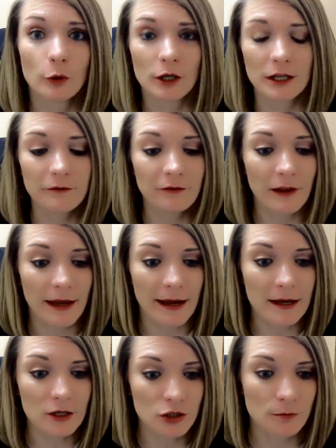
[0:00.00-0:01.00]
Food in a
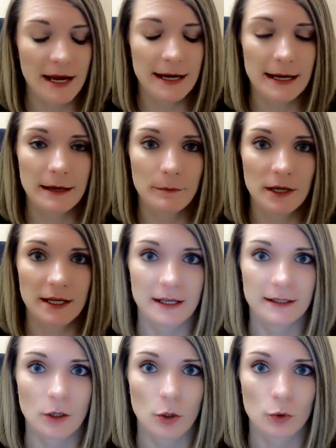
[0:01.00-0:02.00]
Flash. My name
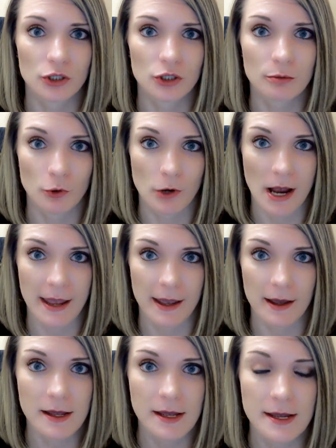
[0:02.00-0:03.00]
is Coach
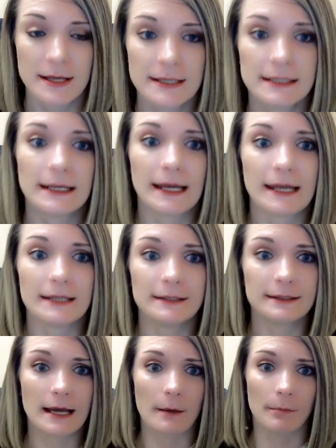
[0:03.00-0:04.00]
Mariah.
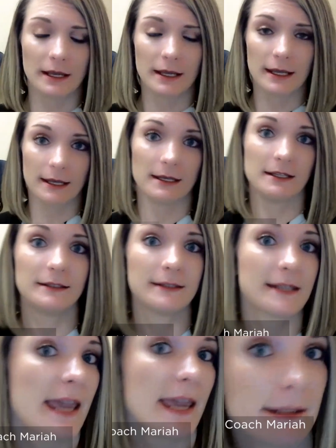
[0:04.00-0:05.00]
Today's topic
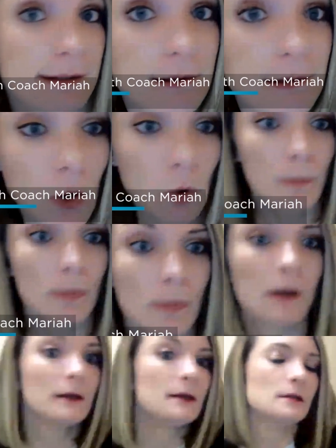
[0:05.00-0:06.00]
is cantaloupe.
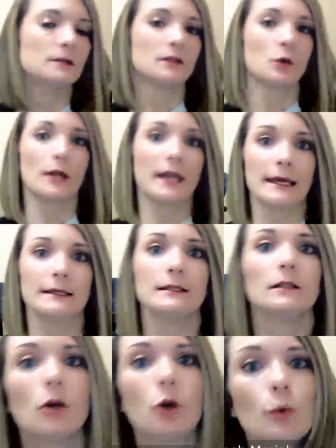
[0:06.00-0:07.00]
So
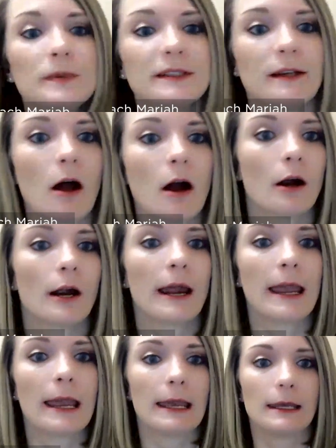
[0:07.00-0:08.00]
cantaloupes are
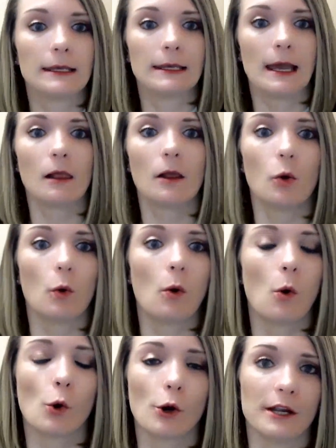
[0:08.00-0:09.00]
a
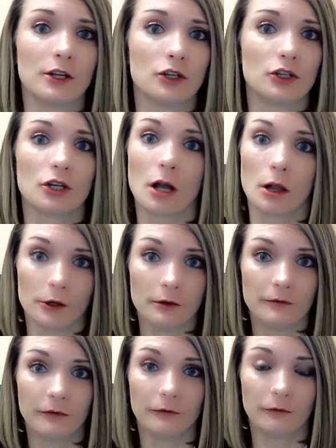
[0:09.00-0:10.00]
yellow-orange
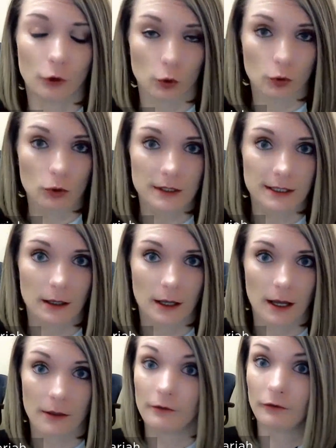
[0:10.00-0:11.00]
colored fruit,
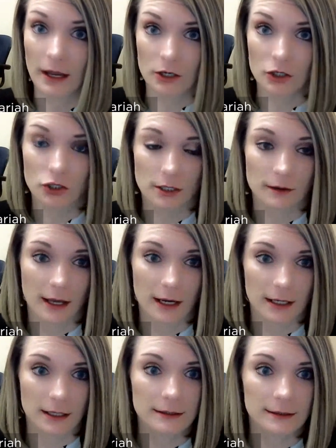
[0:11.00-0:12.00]
the flesh
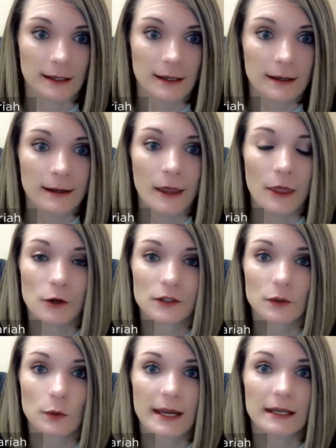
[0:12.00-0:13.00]
that is. They're
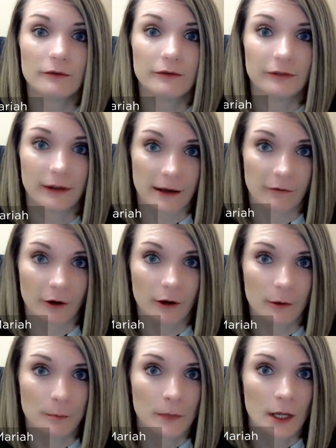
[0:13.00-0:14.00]
sweet in
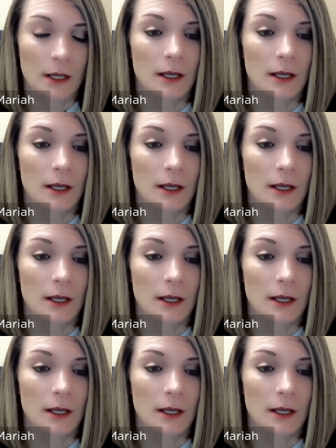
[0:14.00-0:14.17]
flavor.